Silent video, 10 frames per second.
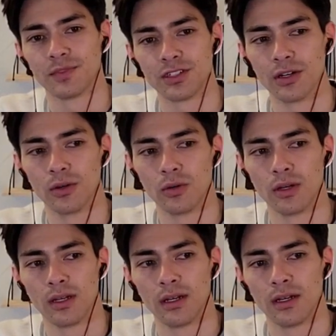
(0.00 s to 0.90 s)
So
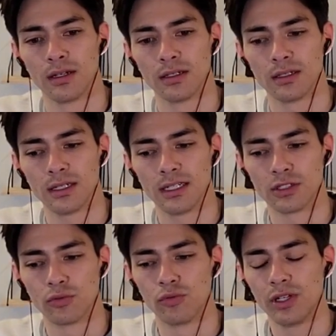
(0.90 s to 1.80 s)
it's
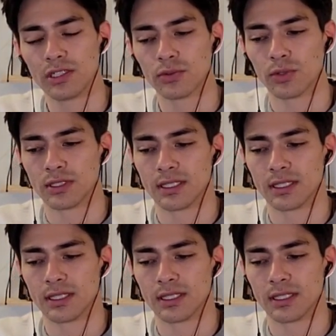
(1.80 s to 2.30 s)
a resource